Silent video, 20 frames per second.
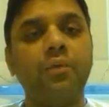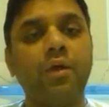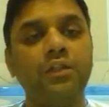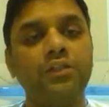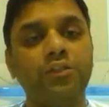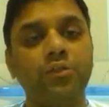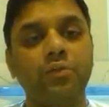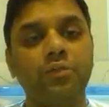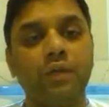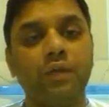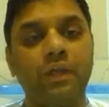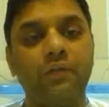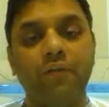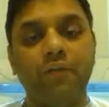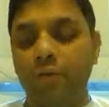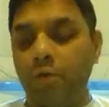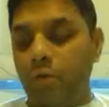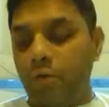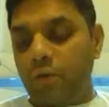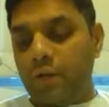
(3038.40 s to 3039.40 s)
he wants
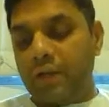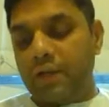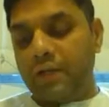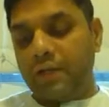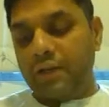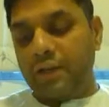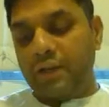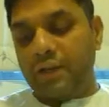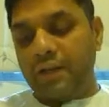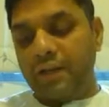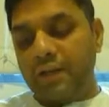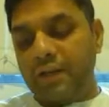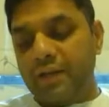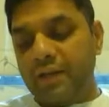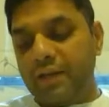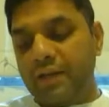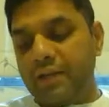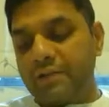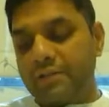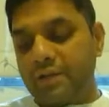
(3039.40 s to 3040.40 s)
to, even though he
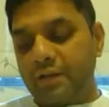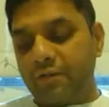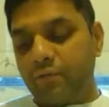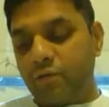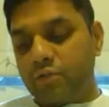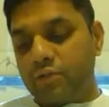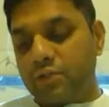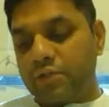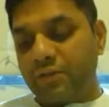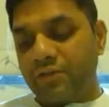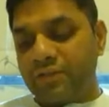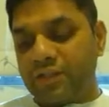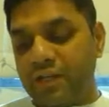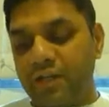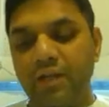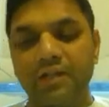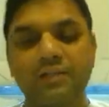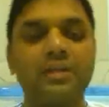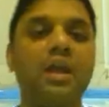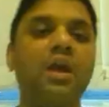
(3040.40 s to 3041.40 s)
did it as a devotional
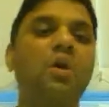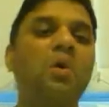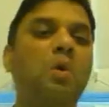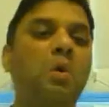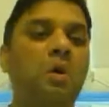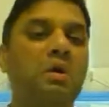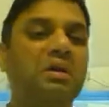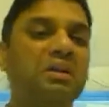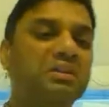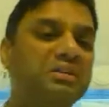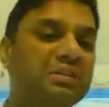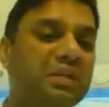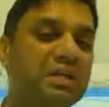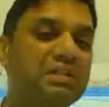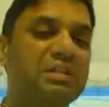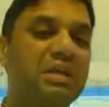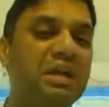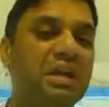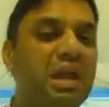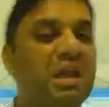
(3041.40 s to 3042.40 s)
service, he did not say, oh,
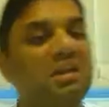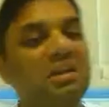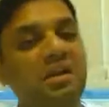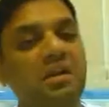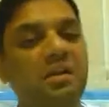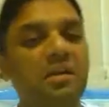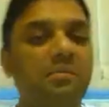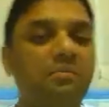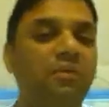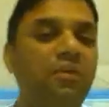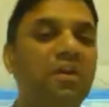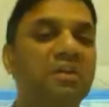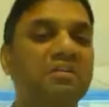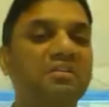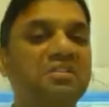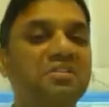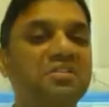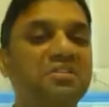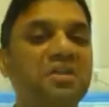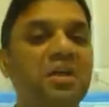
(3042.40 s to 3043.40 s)
Krishna said I did it
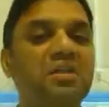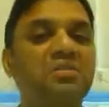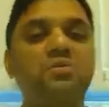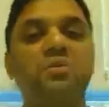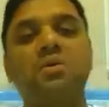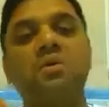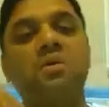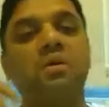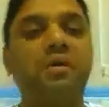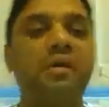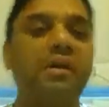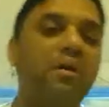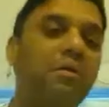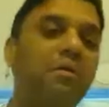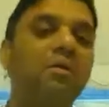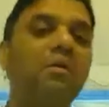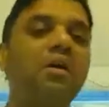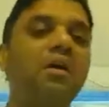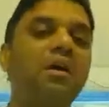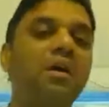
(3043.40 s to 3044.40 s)
for Krishna, so
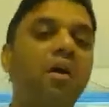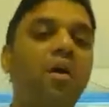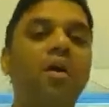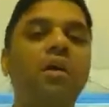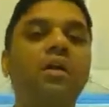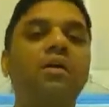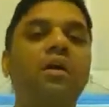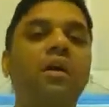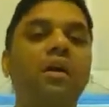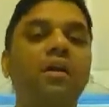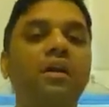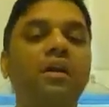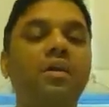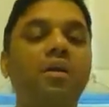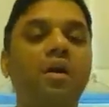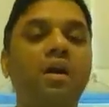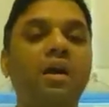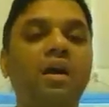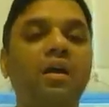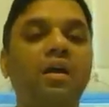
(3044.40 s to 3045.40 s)
all
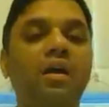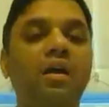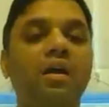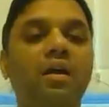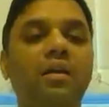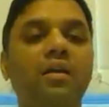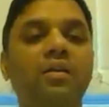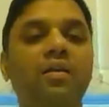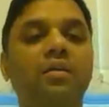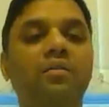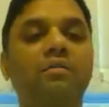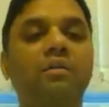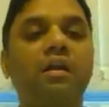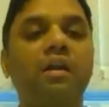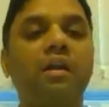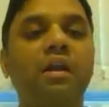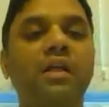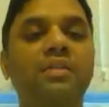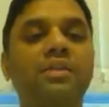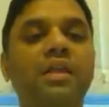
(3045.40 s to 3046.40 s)

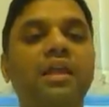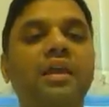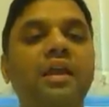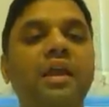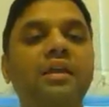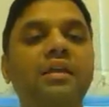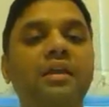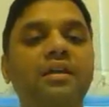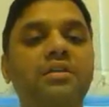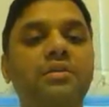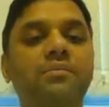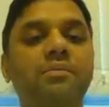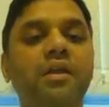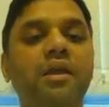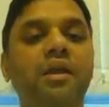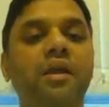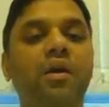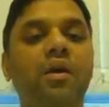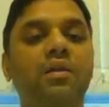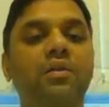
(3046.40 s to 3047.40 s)
no, nothing can
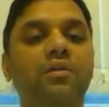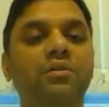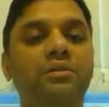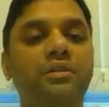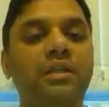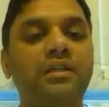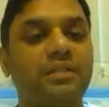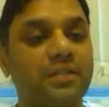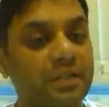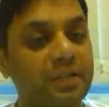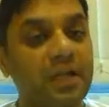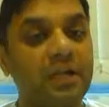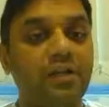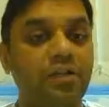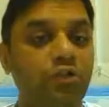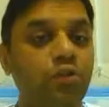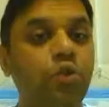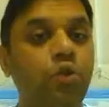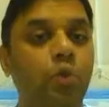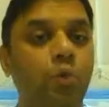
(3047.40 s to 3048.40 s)
touch me and all those things.
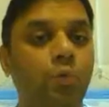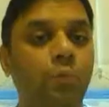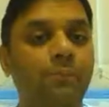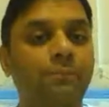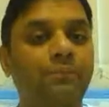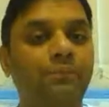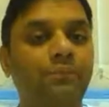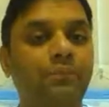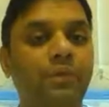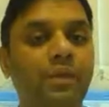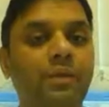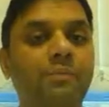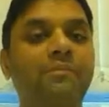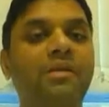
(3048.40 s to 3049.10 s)
Yeah, that is true,